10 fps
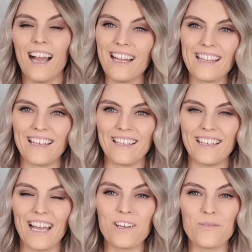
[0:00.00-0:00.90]
Hi there,
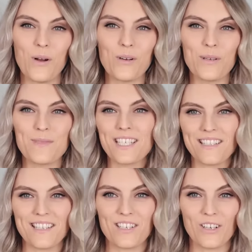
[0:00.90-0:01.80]
and welcome to
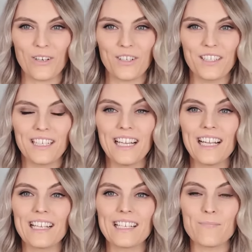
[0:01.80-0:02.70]
Sistaco.
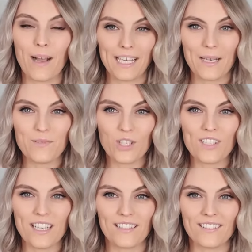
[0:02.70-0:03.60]
My name's
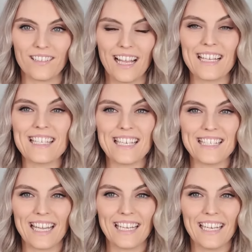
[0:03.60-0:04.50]
Chantel, and
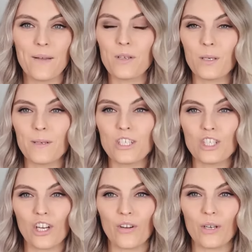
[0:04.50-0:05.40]
today I'm going to be
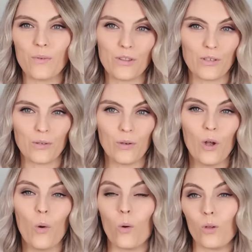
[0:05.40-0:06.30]
sharing with you
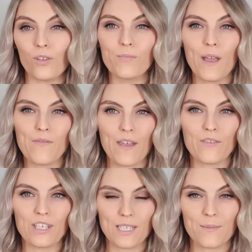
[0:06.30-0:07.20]
all of my
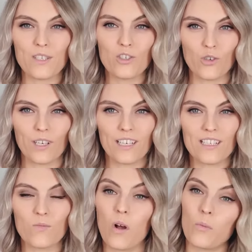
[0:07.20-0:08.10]
favorite tips and
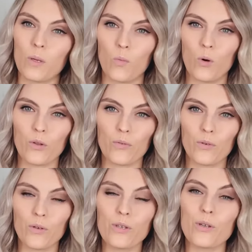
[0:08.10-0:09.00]
tricks while we walk
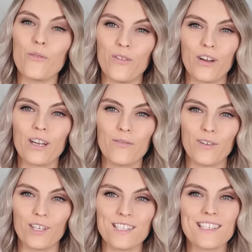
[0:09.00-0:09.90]
through your very
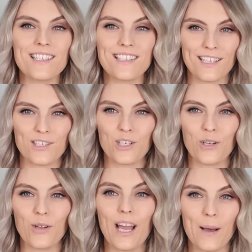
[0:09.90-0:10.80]
first
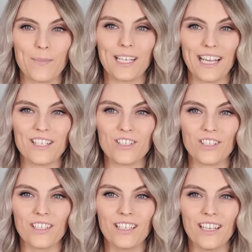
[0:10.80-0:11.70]
Sistaco
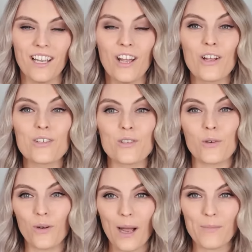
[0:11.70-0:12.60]
application. So
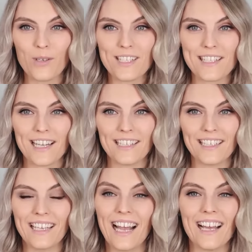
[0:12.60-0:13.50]
grab your set
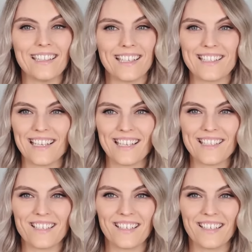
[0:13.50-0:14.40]
and let's get
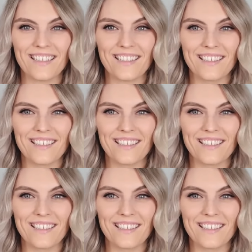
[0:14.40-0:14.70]
started.